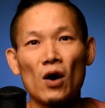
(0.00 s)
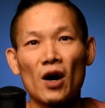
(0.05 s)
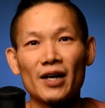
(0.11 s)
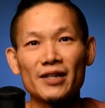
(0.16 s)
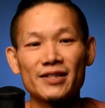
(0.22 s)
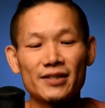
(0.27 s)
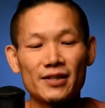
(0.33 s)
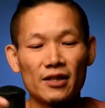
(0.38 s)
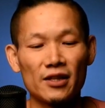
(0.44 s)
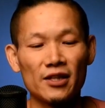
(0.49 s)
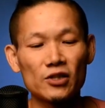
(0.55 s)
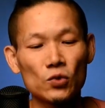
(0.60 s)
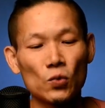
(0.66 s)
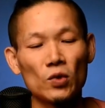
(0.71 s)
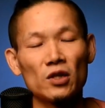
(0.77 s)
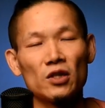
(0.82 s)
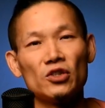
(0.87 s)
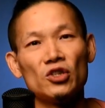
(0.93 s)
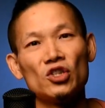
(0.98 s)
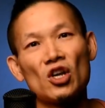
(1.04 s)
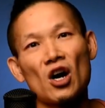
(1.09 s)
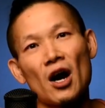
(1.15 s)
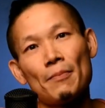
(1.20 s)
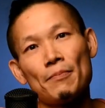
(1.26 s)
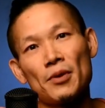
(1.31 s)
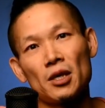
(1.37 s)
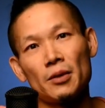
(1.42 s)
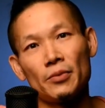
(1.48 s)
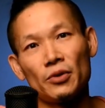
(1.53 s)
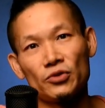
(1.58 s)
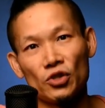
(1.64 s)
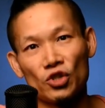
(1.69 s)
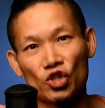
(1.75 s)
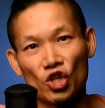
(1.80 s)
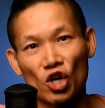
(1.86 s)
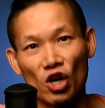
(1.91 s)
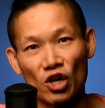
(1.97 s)
watts, this will not be able to
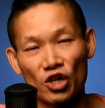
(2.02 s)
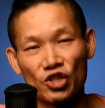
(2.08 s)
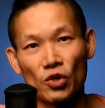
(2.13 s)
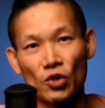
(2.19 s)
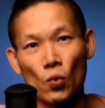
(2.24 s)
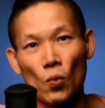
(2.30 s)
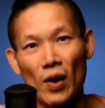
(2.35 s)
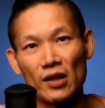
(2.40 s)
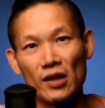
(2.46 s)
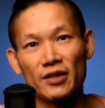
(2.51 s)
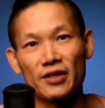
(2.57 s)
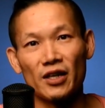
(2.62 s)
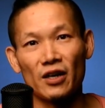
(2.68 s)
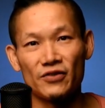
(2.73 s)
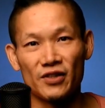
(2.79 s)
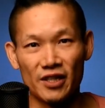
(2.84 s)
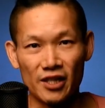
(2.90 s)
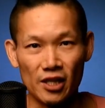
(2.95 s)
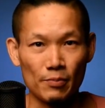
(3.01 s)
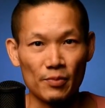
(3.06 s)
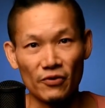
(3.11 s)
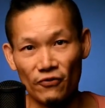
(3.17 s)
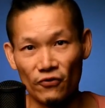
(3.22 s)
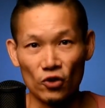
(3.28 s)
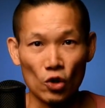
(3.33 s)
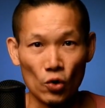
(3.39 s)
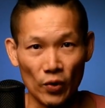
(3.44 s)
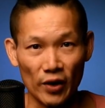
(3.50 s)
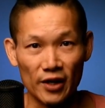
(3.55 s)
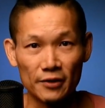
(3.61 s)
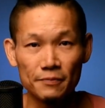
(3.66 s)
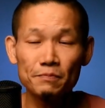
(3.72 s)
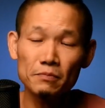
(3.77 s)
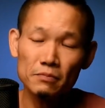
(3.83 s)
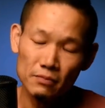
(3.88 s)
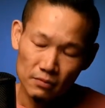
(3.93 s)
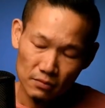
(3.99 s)
charge it well enough to keep it flowing
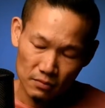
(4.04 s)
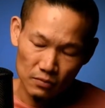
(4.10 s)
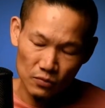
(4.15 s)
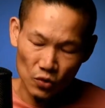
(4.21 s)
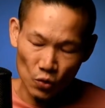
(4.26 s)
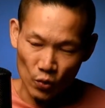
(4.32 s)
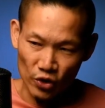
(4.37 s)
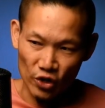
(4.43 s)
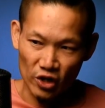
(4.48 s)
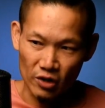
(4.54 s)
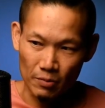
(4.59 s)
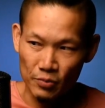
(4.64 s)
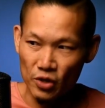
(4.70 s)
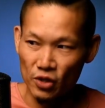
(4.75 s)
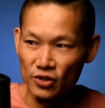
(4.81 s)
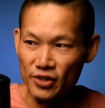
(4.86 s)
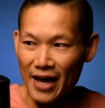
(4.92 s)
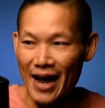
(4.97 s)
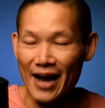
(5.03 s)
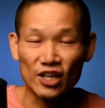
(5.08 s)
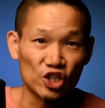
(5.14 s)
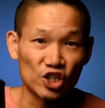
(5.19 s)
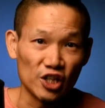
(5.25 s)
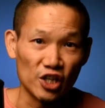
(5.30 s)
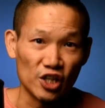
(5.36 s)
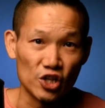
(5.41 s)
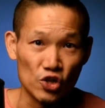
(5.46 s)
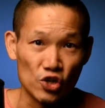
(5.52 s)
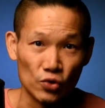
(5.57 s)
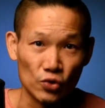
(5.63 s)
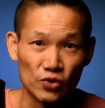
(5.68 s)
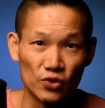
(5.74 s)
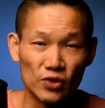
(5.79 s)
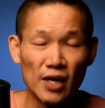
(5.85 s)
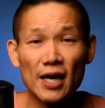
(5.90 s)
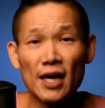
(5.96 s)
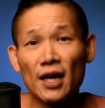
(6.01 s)
when your computer's actually in
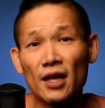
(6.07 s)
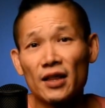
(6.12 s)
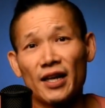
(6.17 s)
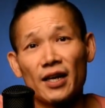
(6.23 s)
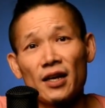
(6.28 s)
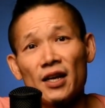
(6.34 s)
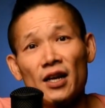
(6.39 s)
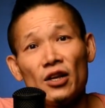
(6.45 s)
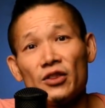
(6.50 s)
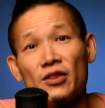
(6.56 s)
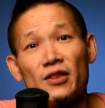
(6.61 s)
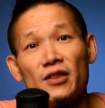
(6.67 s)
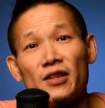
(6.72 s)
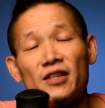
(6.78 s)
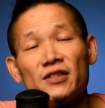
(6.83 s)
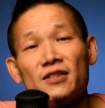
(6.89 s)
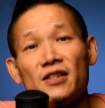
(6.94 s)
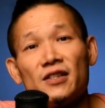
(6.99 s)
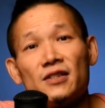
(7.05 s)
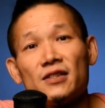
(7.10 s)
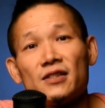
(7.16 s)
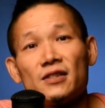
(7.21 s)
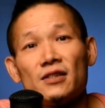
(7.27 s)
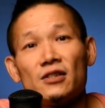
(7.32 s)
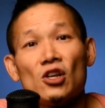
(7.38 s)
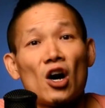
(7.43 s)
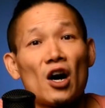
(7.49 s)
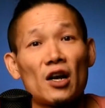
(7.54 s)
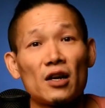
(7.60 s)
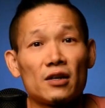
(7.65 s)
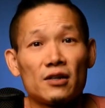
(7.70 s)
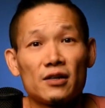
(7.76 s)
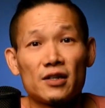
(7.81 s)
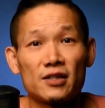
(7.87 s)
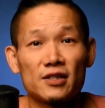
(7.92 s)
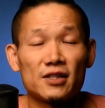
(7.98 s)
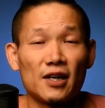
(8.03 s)
use. Like, this is not
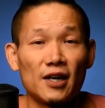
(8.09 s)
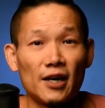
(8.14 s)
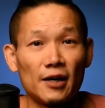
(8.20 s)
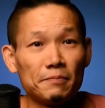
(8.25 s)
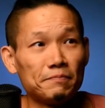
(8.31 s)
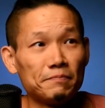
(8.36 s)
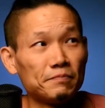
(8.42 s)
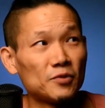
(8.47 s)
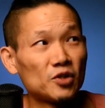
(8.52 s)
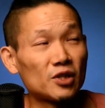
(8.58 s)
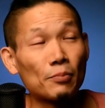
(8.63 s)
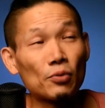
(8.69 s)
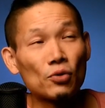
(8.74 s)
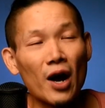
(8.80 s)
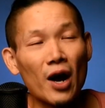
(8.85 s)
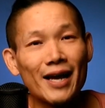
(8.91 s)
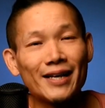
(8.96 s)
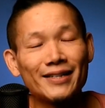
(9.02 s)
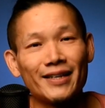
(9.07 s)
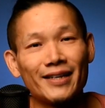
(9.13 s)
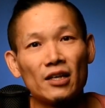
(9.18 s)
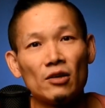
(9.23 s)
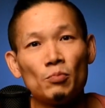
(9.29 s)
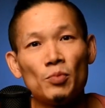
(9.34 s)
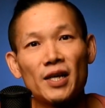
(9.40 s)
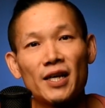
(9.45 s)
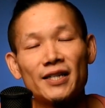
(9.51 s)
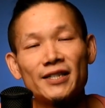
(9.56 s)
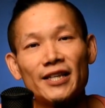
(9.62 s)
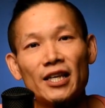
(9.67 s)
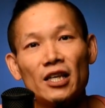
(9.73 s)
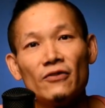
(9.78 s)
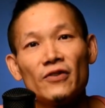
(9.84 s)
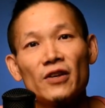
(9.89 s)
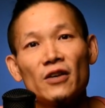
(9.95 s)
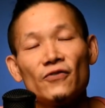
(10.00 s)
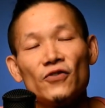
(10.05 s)
surprising, because
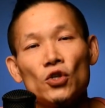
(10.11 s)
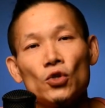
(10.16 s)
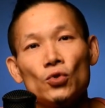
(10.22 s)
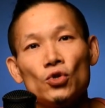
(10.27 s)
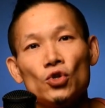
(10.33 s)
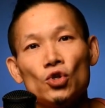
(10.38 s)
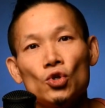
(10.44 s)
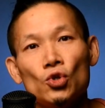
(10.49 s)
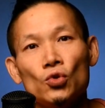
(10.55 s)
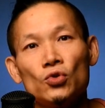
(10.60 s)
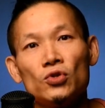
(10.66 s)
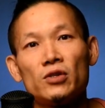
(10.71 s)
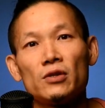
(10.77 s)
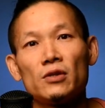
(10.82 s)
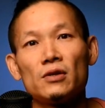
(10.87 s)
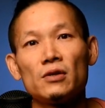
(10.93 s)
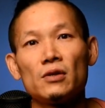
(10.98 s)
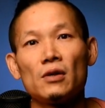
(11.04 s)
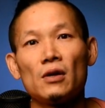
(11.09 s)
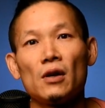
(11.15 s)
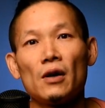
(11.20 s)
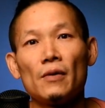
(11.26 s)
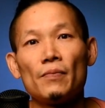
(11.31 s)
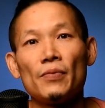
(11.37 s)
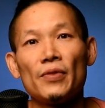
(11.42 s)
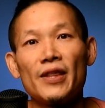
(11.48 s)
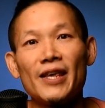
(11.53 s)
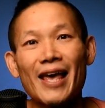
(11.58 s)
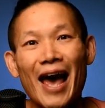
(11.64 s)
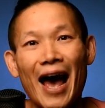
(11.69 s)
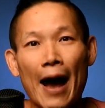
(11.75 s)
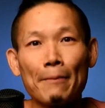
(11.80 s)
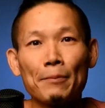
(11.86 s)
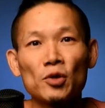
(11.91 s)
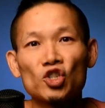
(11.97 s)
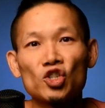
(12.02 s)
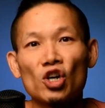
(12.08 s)
even if you used the
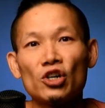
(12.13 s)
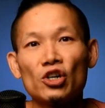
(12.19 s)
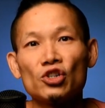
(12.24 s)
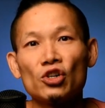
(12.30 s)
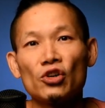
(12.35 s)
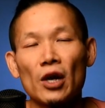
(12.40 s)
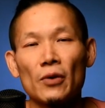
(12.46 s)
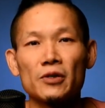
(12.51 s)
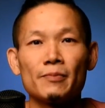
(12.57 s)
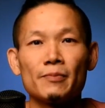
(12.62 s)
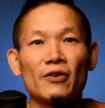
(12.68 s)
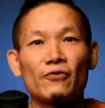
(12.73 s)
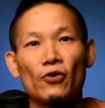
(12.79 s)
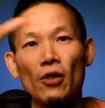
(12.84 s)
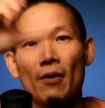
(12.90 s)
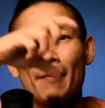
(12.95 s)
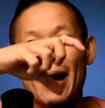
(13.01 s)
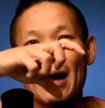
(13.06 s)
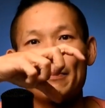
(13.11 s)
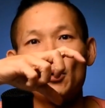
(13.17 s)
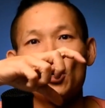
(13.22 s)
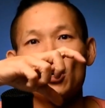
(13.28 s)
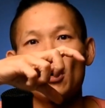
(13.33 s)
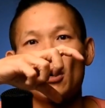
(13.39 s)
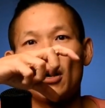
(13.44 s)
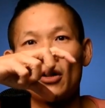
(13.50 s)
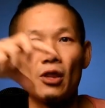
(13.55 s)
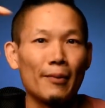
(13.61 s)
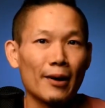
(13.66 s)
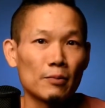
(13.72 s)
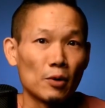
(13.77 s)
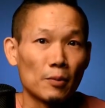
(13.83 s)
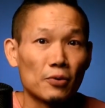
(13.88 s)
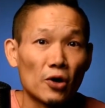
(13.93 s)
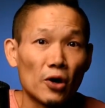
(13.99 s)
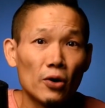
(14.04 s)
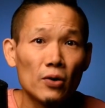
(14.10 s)
Apple charger that was meant for the MacBook on the
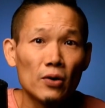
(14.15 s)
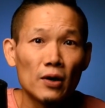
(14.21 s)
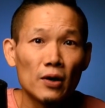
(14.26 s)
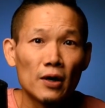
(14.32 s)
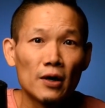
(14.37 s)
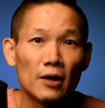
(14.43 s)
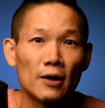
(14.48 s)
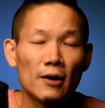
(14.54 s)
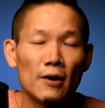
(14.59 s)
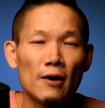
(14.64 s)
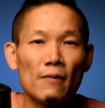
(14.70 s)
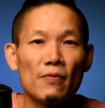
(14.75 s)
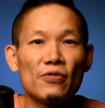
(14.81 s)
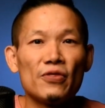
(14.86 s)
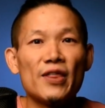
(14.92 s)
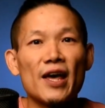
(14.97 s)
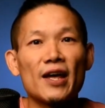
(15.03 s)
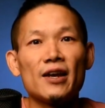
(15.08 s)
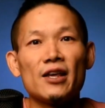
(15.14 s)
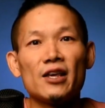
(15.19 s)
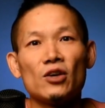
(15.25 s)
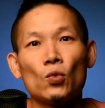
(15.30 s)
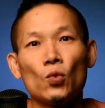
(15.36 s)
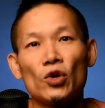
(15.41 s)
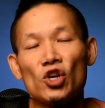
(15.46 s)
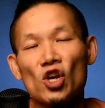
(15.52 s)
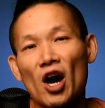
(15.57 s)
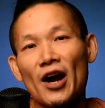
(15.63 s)
MacBook Pro, then it would